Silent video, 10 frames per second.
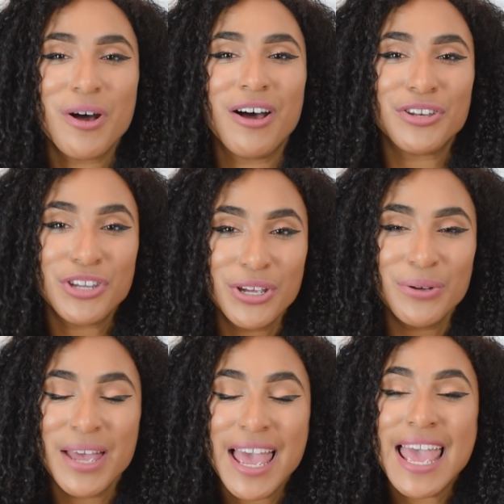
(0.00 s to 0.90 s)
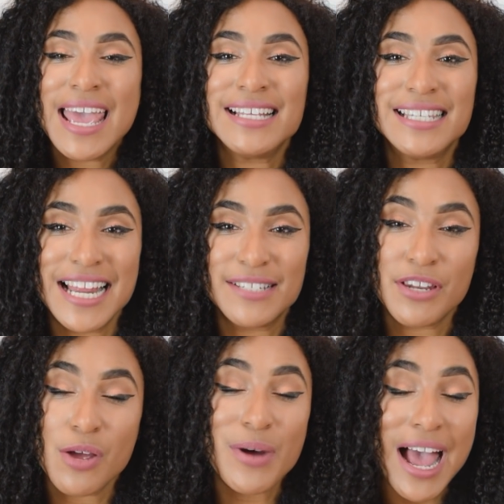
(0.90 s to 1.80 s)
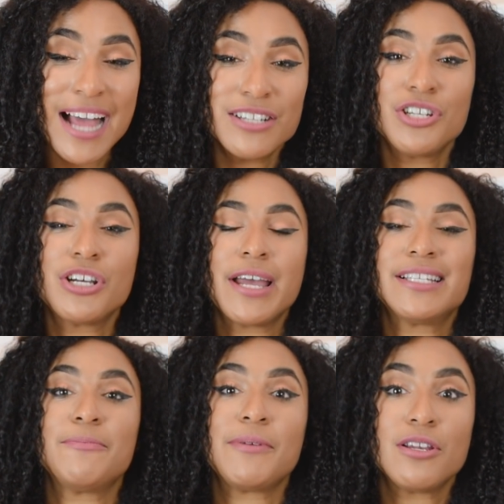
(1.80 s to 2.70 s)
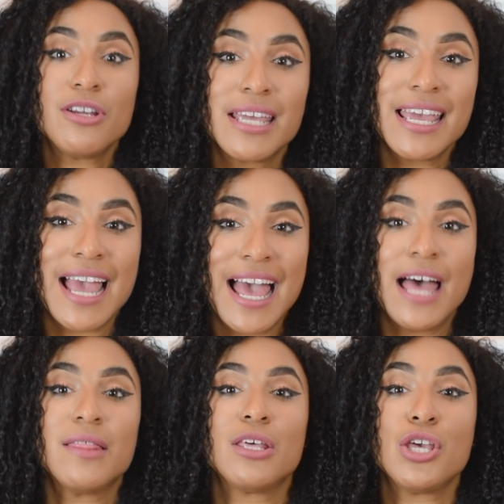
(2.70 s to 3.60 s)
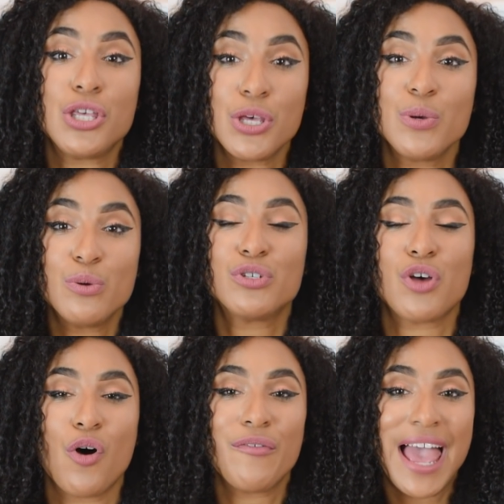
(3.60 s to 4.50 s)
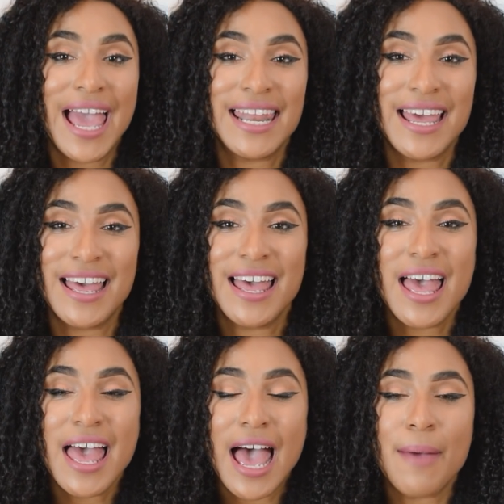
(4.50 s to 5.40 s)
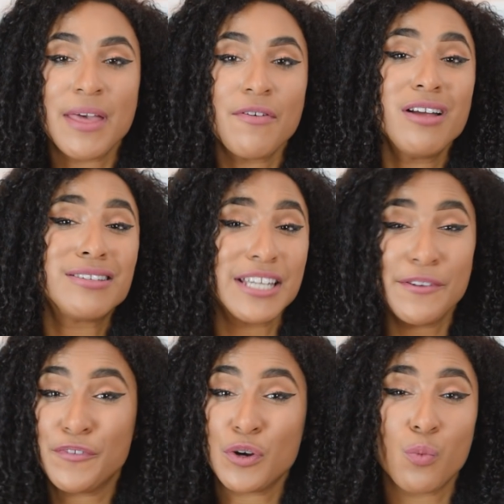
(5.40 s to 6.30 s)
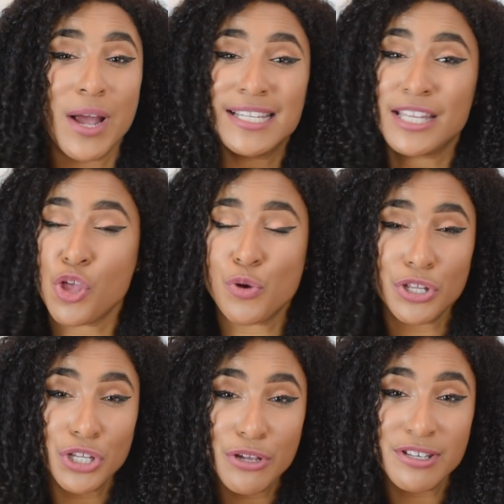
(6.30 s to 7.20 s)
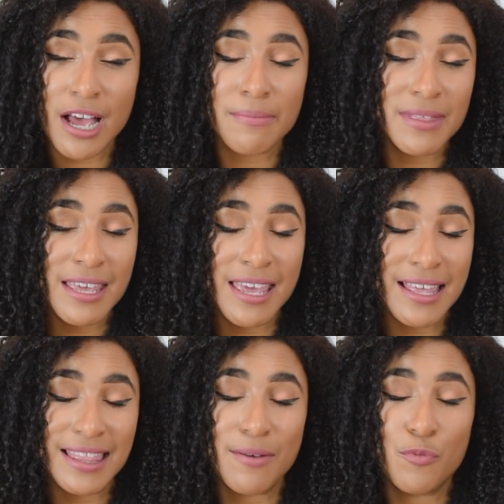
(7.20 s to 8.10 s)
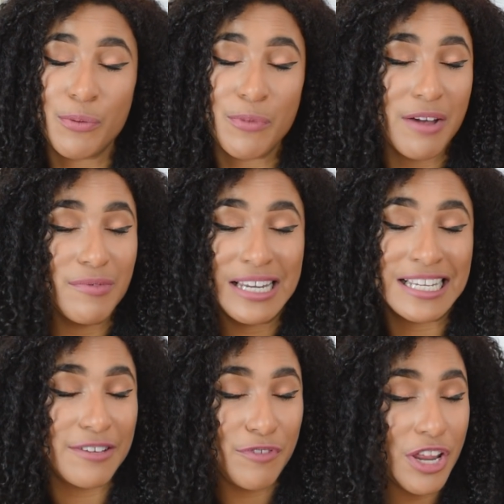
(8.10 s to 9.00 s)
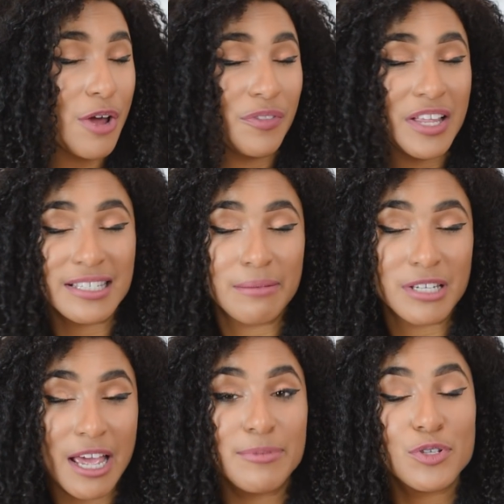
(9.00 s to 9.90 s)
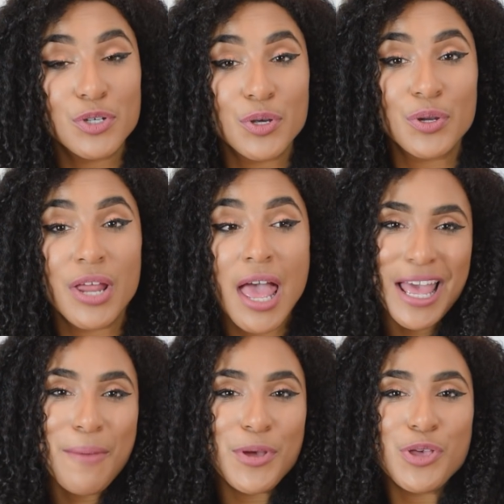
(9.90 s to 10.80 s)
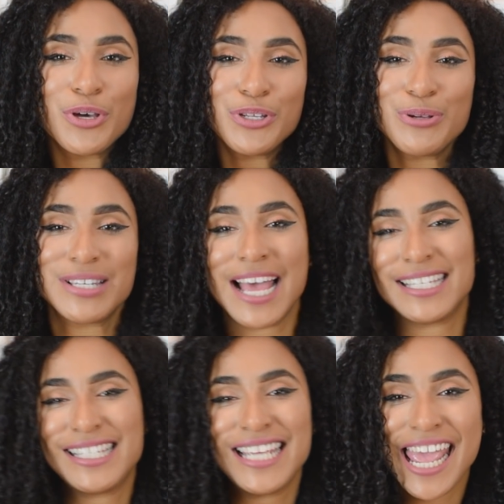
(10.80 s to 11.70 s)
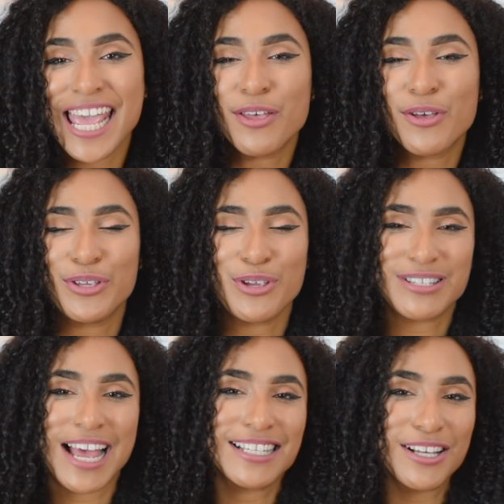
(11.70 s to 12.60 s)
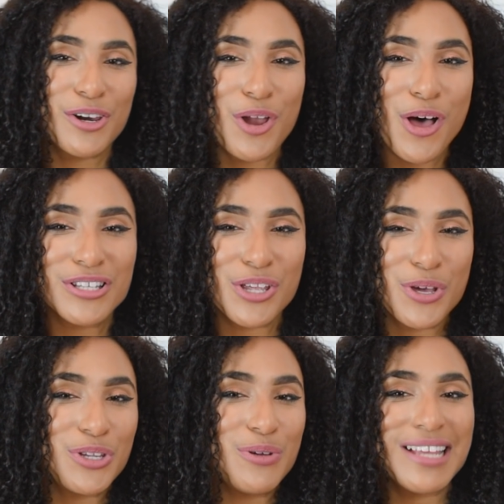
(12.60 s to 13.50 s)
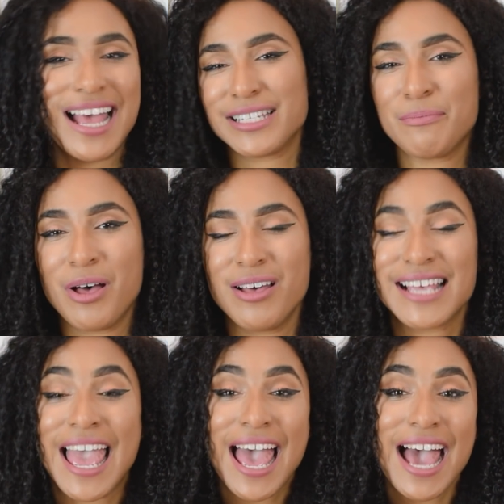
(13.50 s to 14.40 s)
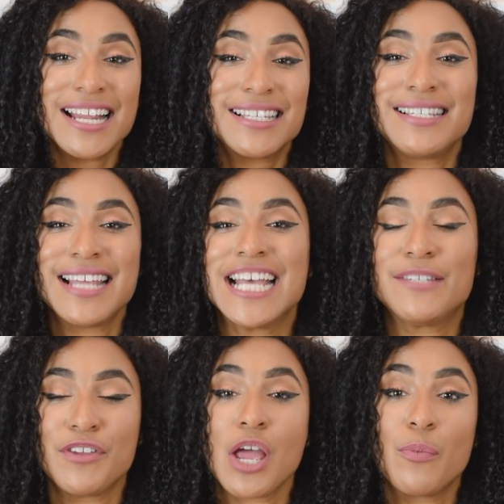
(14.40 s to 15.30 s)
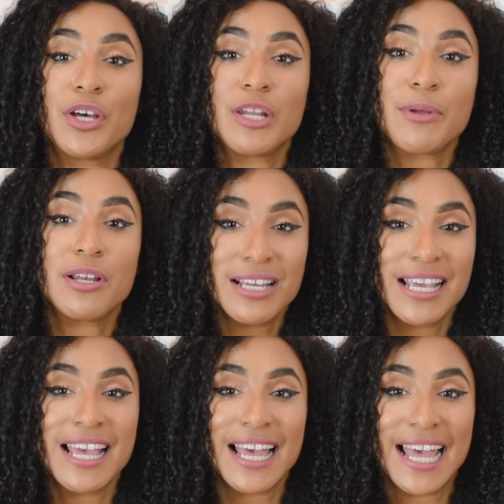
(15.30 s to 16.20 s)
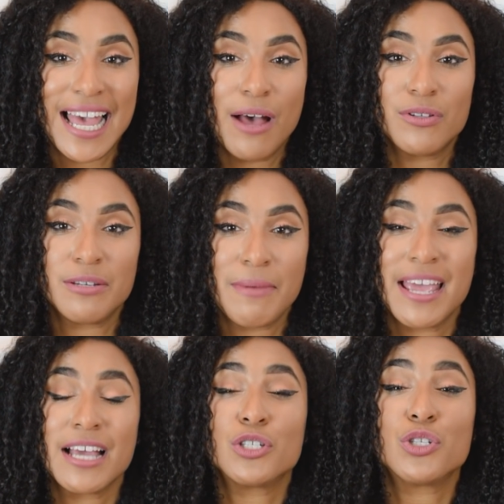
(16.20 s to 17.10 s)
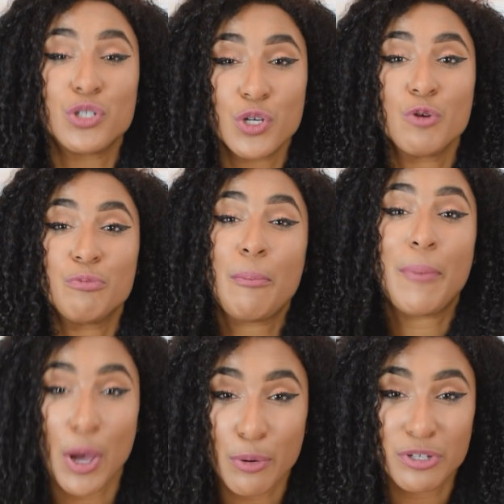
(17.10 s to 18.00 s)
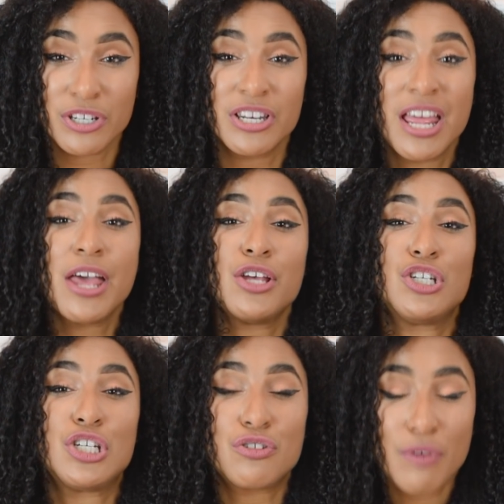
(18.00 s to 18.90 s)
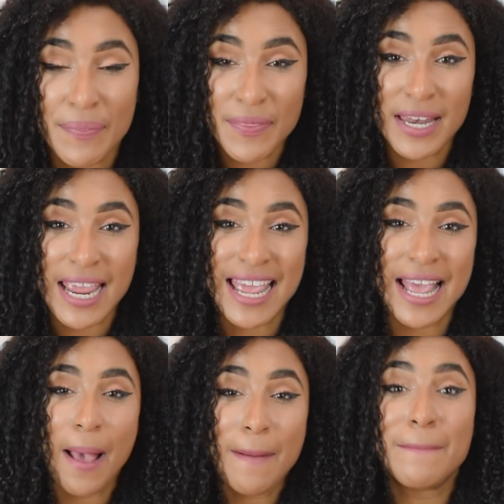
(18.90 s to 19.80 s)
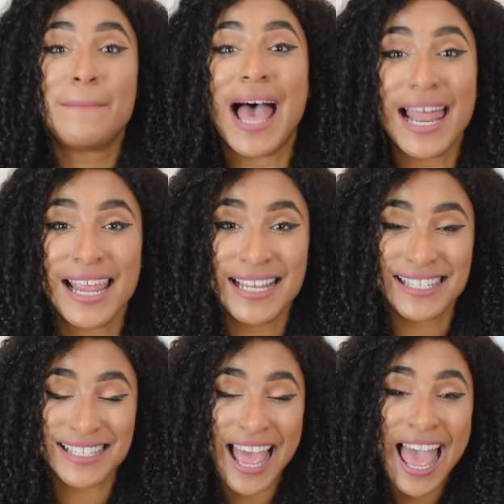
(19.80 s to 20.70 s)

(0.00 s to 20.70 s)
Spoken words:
are new. In today's video, we're actually going to be looking at the use of henna, and there are different ways that you can use it. I'm thinking that we might release a video on this sometime soon, but you can use it as a tea, you can use it as a gloss, you can use it as a mask. And in today's video, we're going to be looking at how to make a super potent, strengthening, balanced,